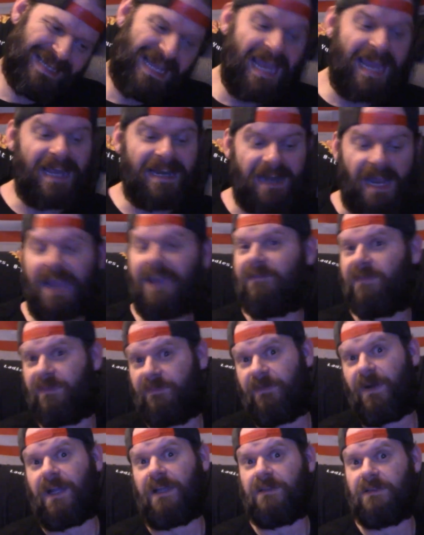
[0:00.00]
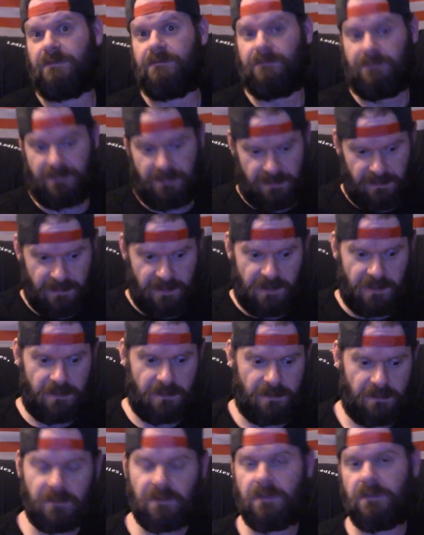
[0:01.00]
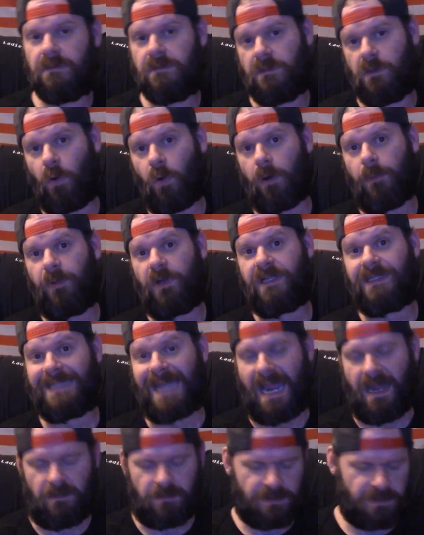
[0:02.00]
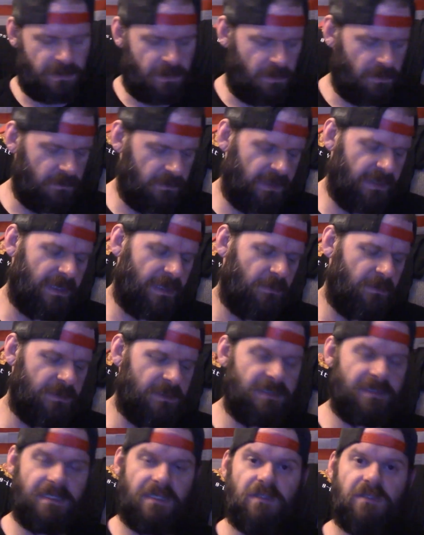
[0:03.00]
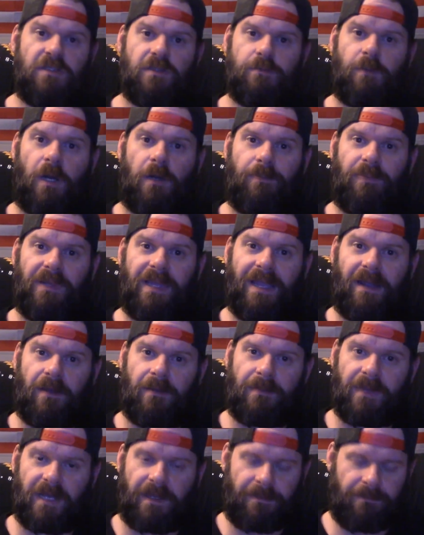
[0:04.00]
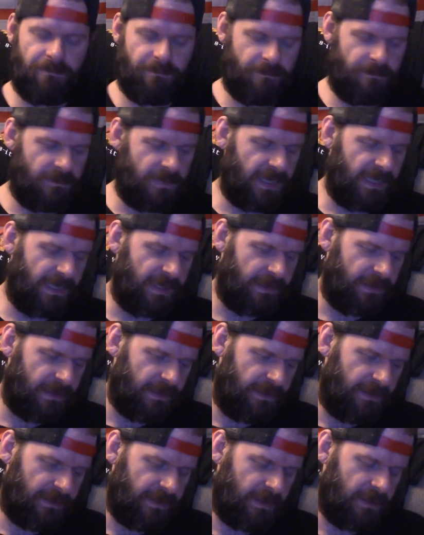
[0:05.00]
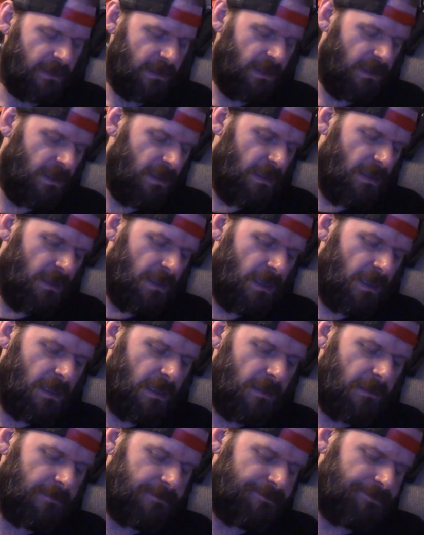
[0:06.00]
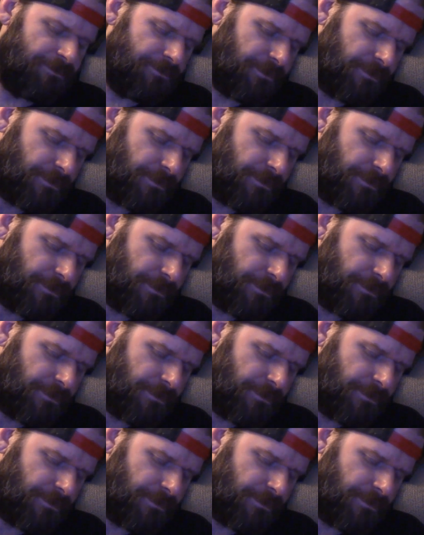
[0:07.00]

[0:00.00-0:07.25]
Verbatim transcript: and I have the fucking core book now, so that was a smart play on my my end, I think. Um,